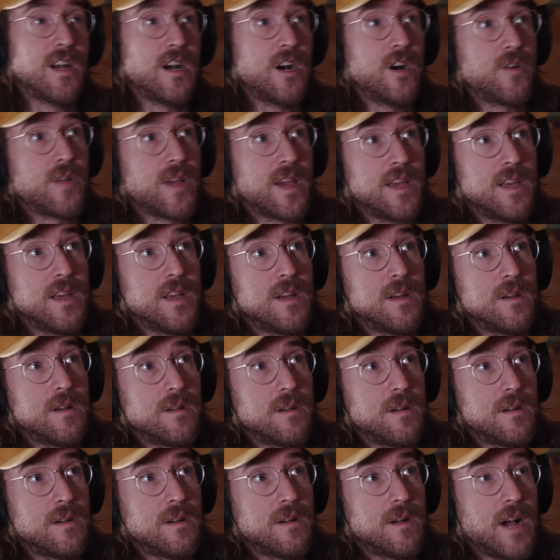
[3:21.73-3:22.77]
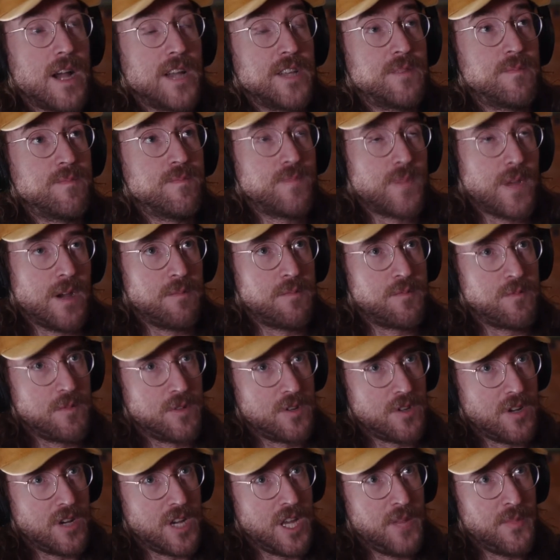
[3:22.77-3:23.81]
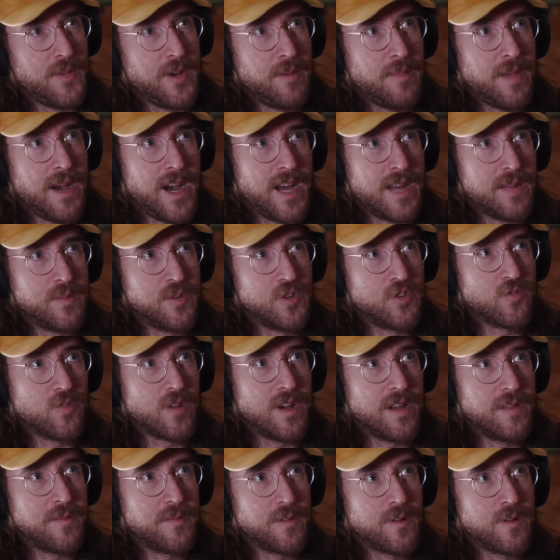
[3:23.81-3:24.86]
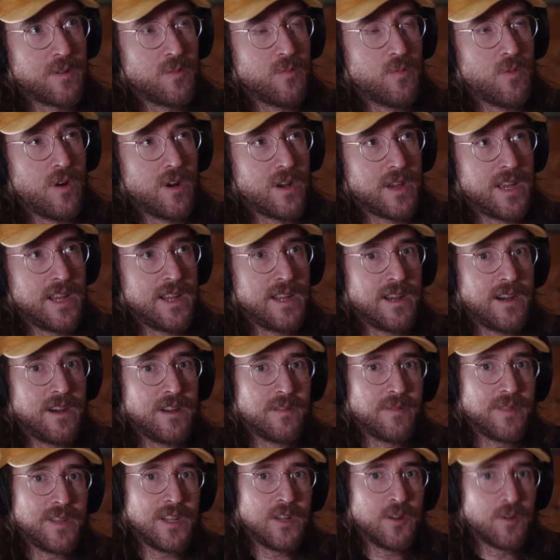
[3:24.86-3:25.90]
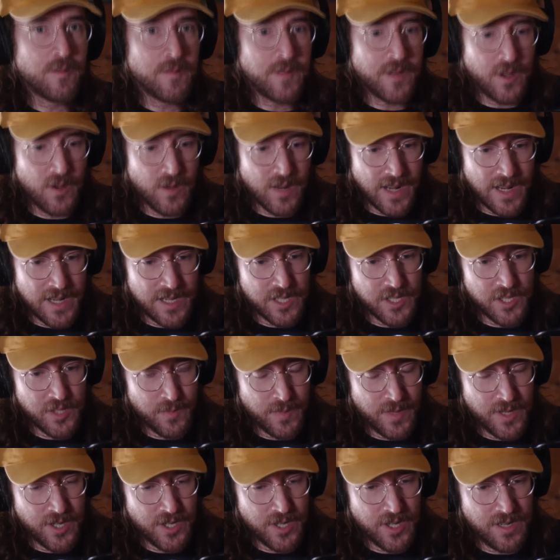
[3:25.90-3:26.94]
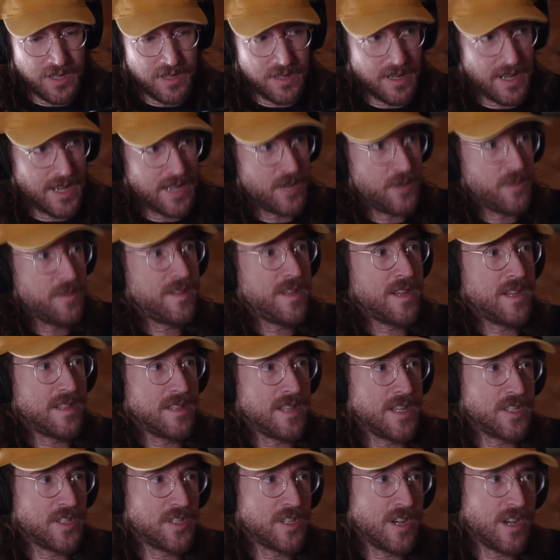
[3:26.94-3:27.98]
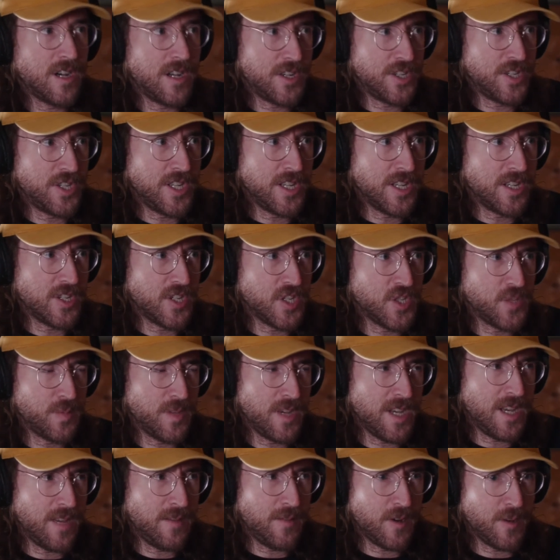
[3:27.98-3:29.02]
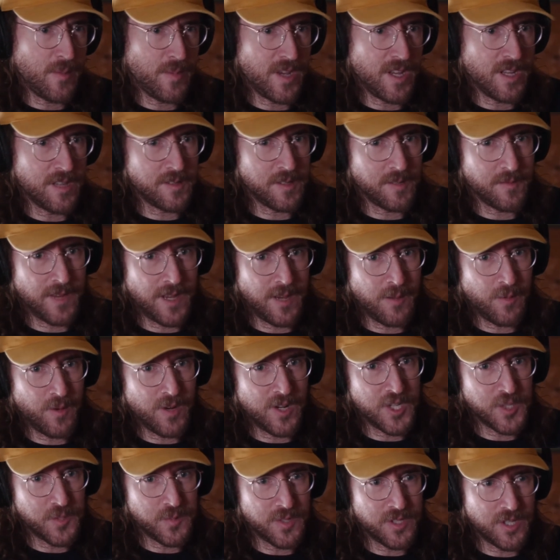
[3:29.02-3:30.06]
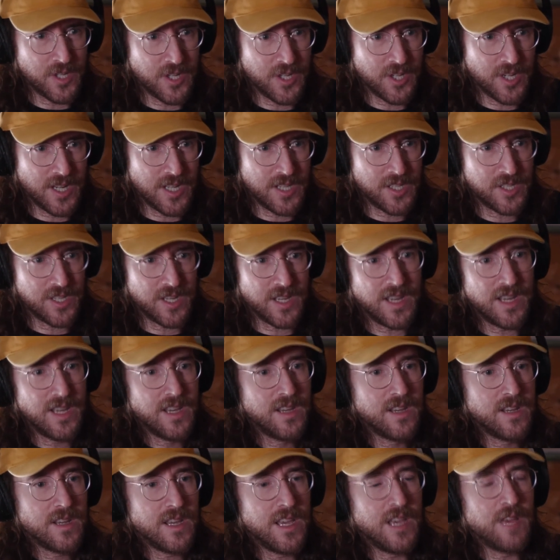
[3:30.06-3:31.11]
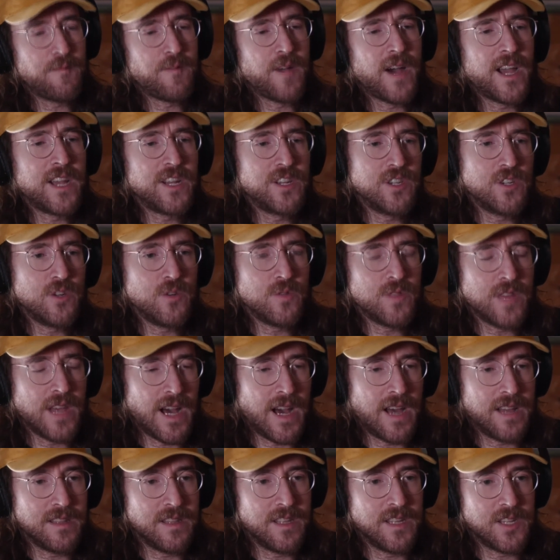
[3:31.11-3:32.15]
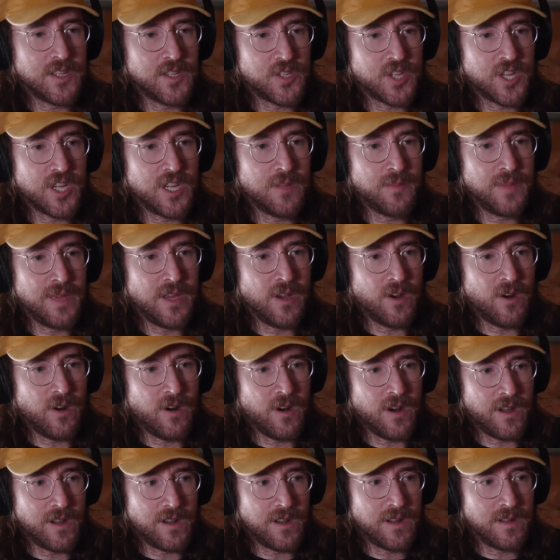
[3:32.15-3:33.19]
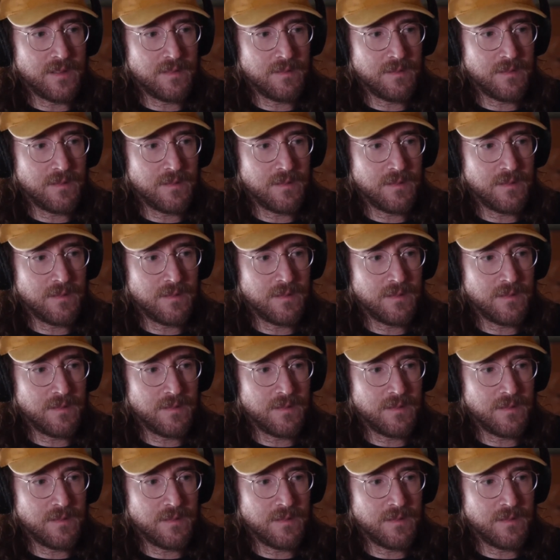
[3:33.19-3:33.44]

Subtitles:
Okay, we're talking about Adam Driver walking out of an interview, and I just mentioned I don't think that's conscientious behavior because if I were in his position, I'd say if I do that, then it's going to be on.